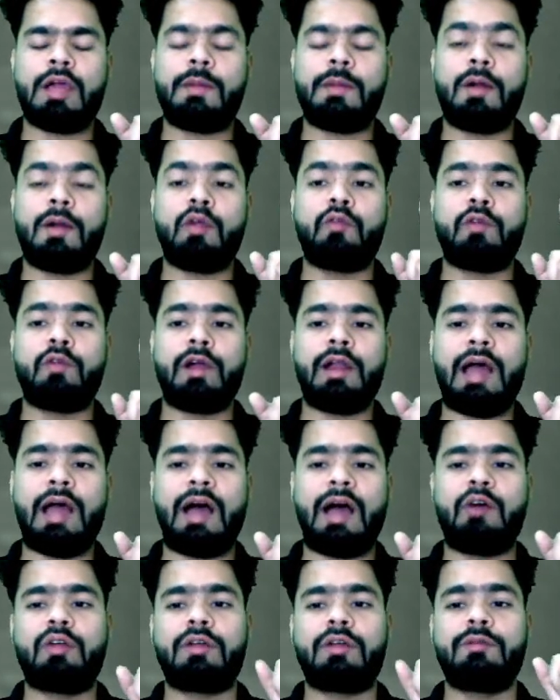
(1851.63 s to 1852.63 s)
about one
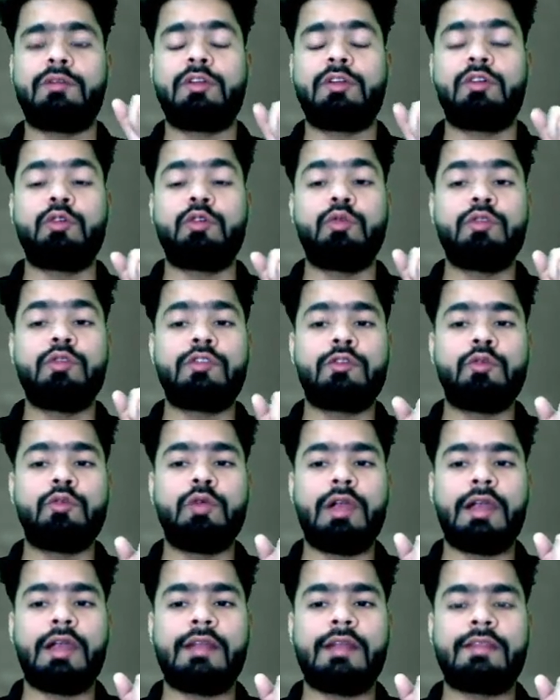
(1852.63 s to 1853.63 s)
out of the two
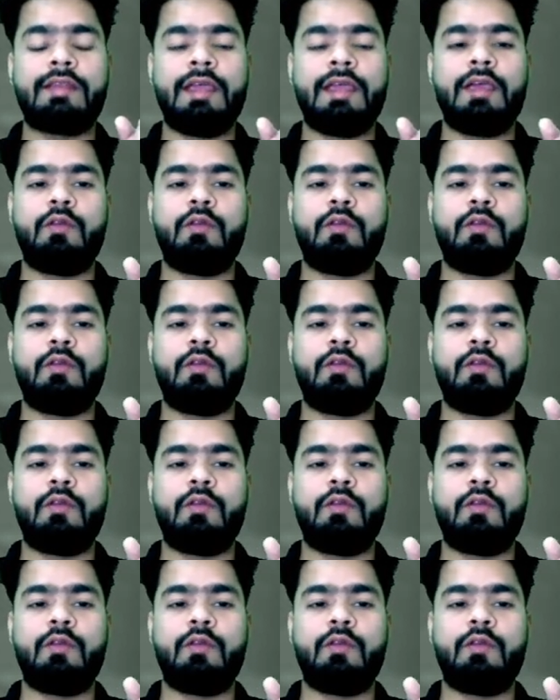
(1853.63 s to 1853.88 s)
students.